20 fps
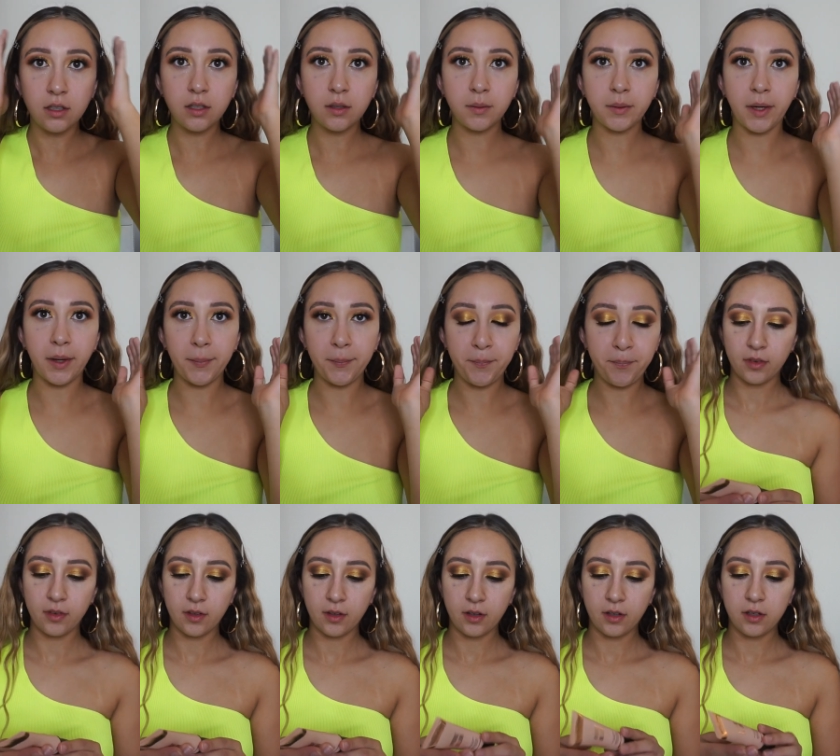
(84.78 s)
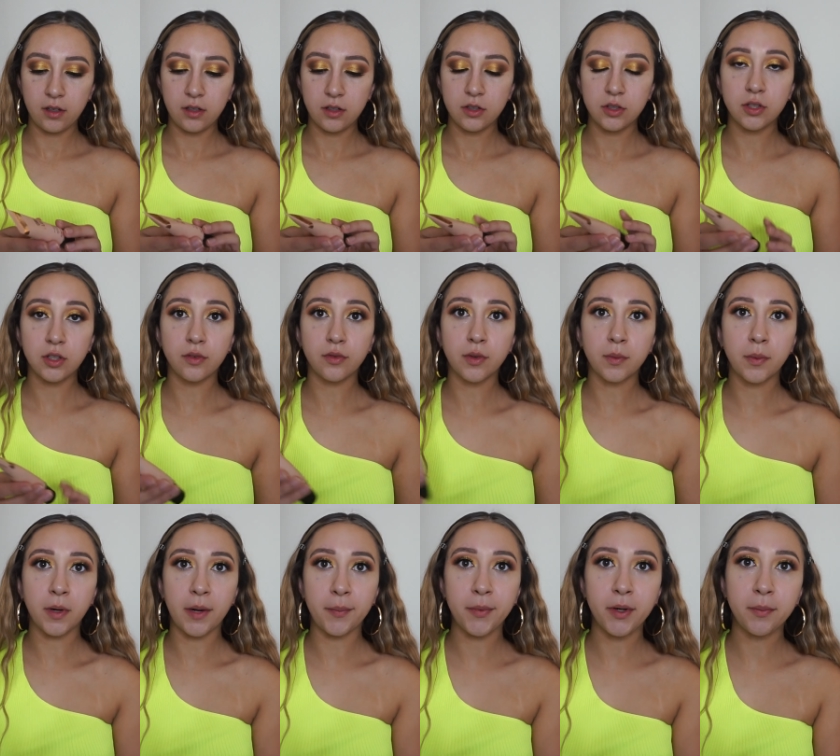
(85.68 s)
Okay, so for
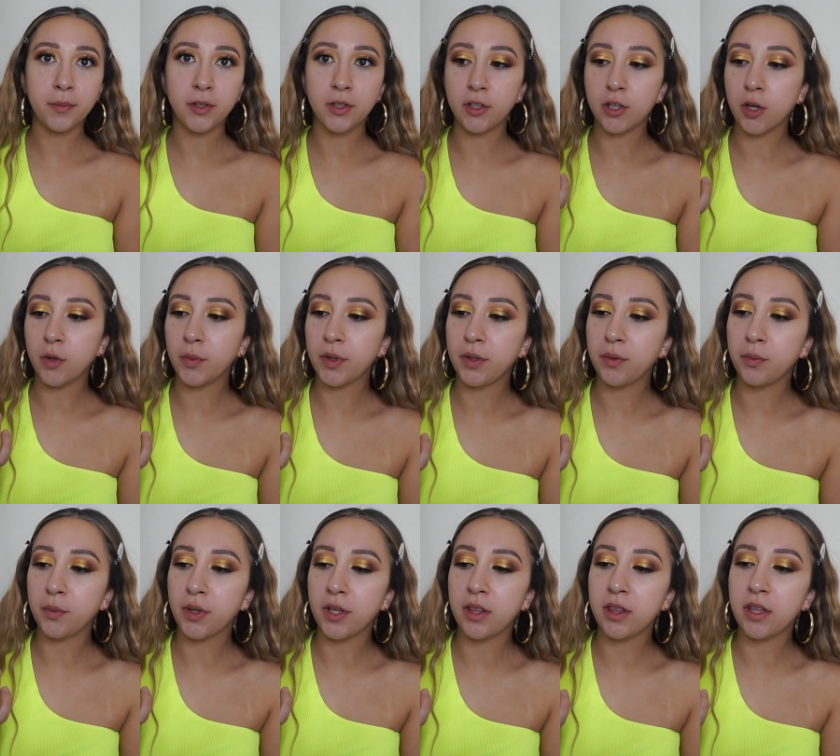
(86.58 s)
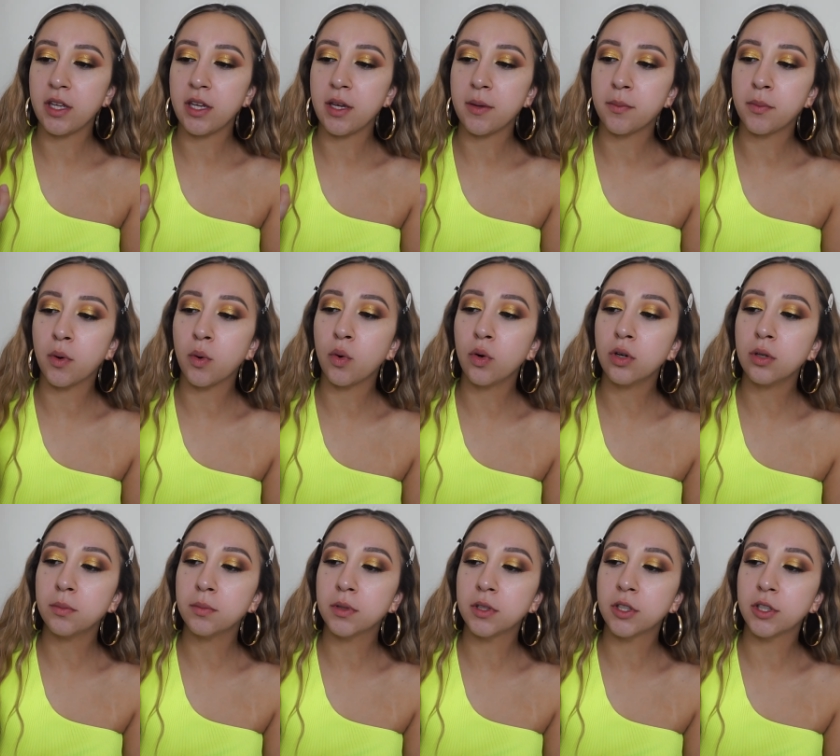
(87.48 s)
primer, I'm gonna go in with the Pore
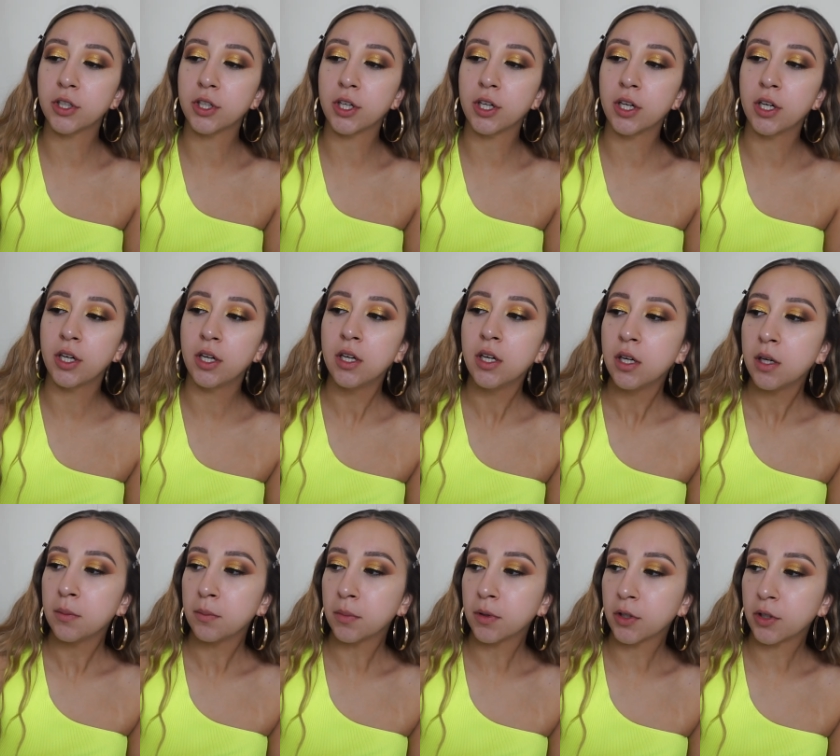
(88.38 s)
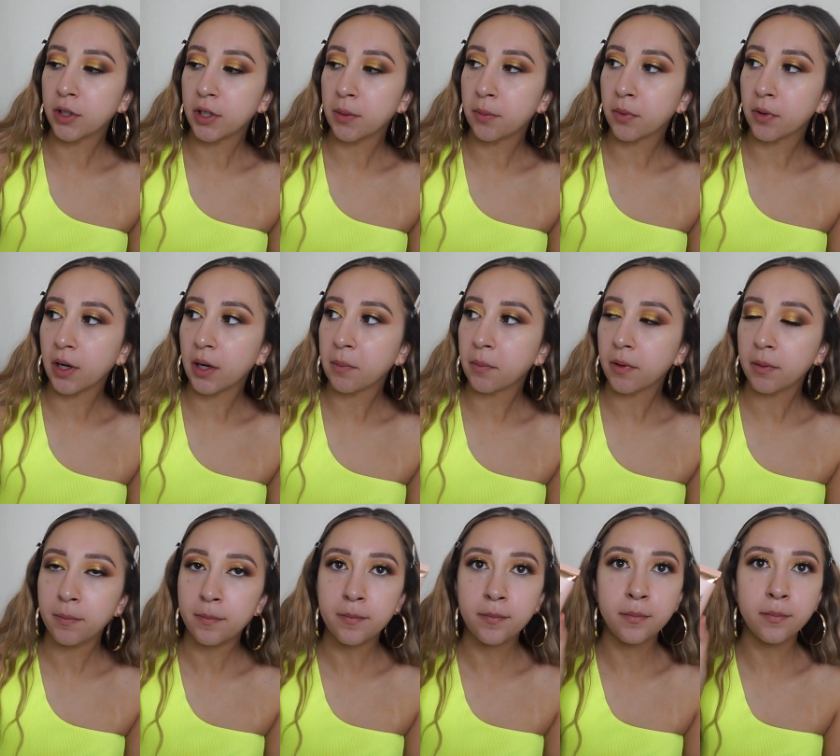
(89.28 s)
Blur Blur and Prime
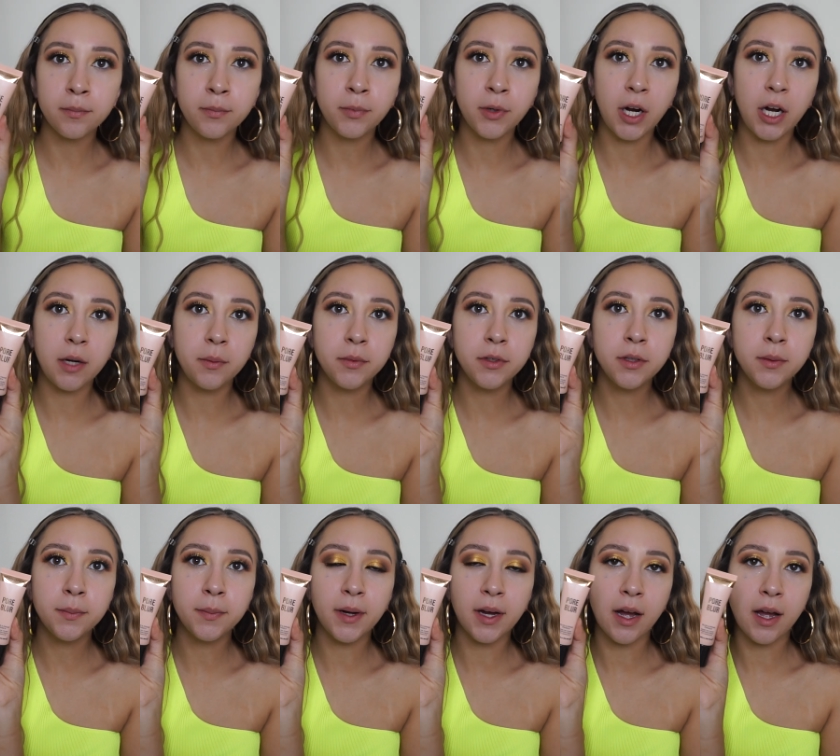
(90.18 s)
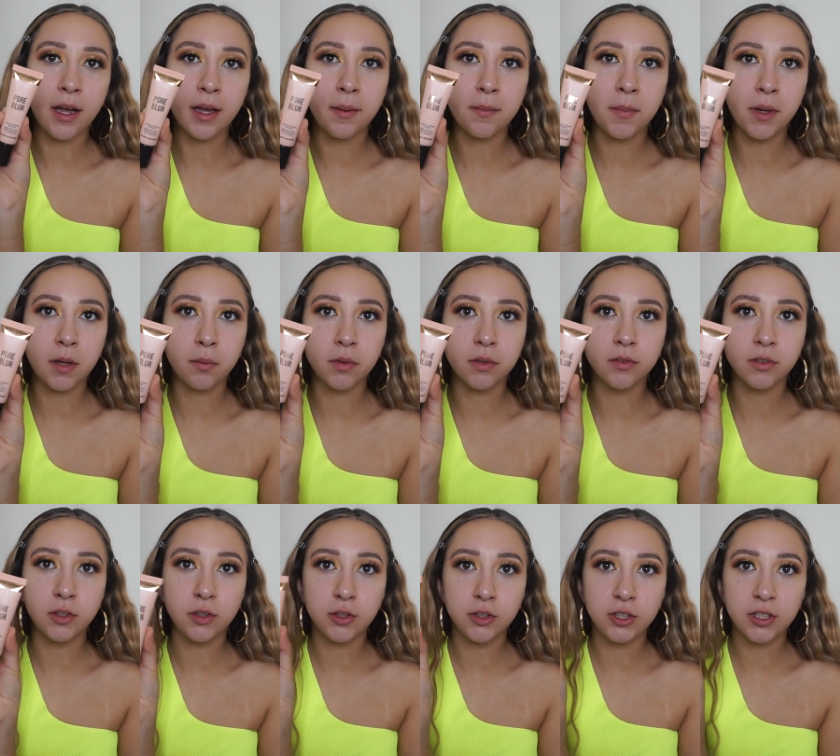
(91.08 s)
Primer by Makeup
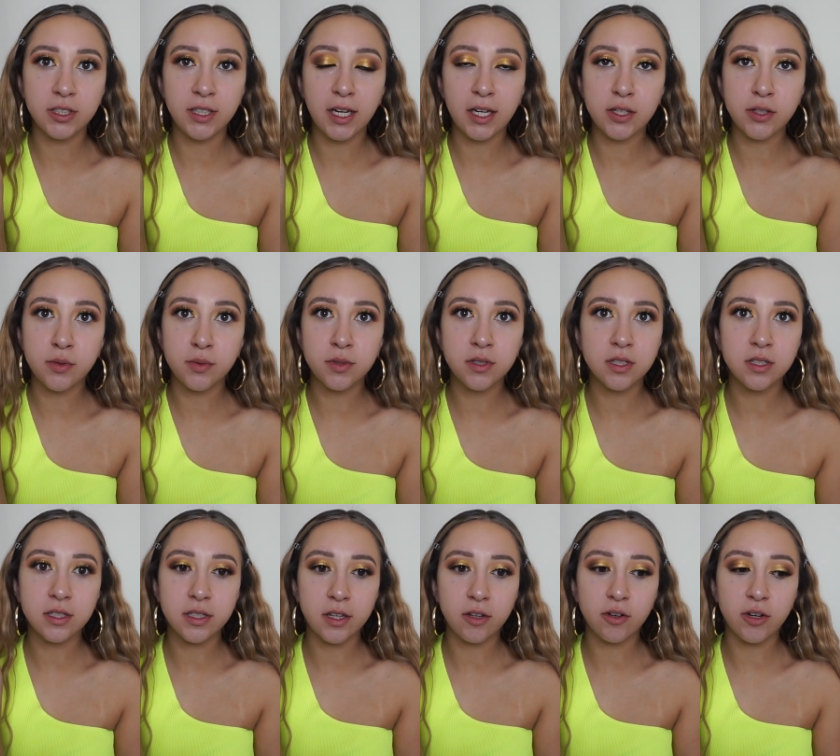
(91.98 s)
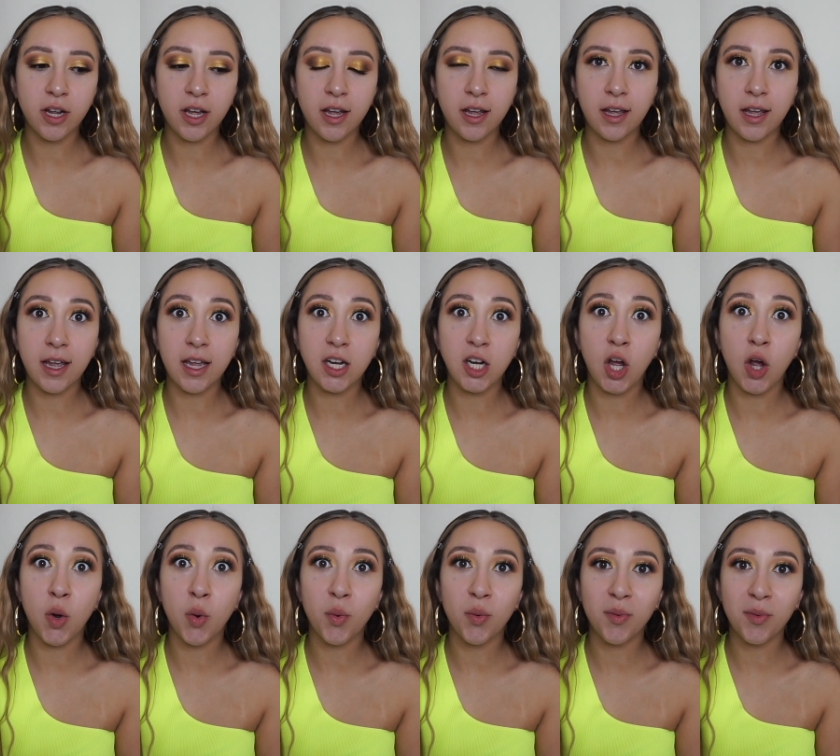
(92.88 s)
Revolution. I used this the other day and
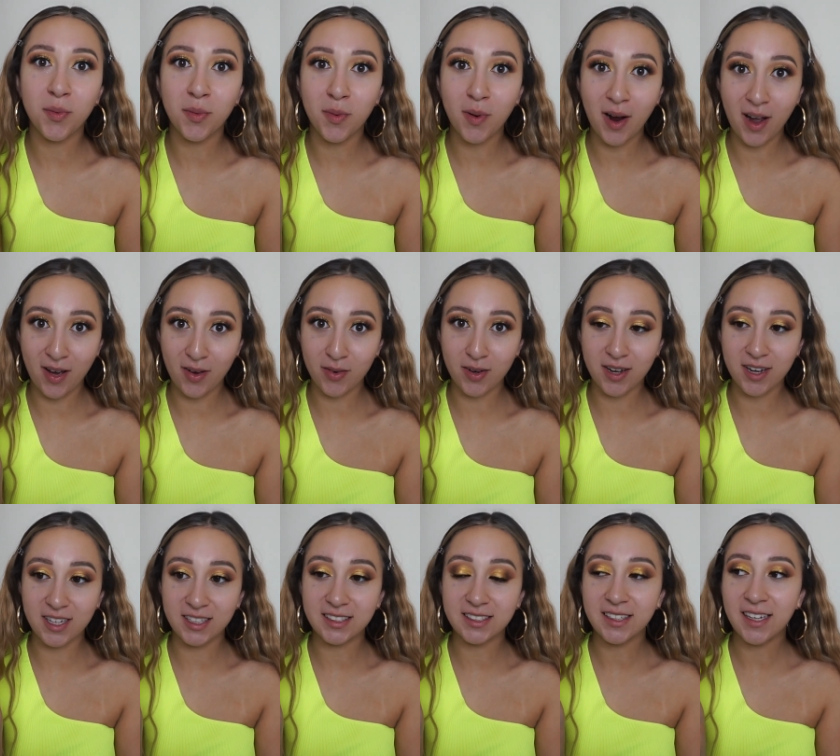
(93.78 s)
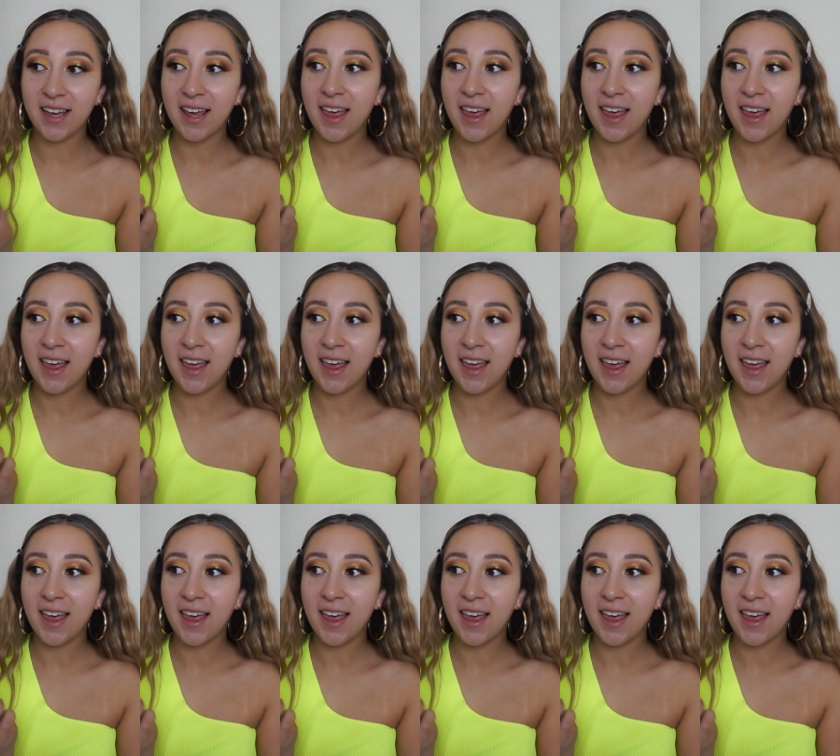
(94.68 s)
wow guys,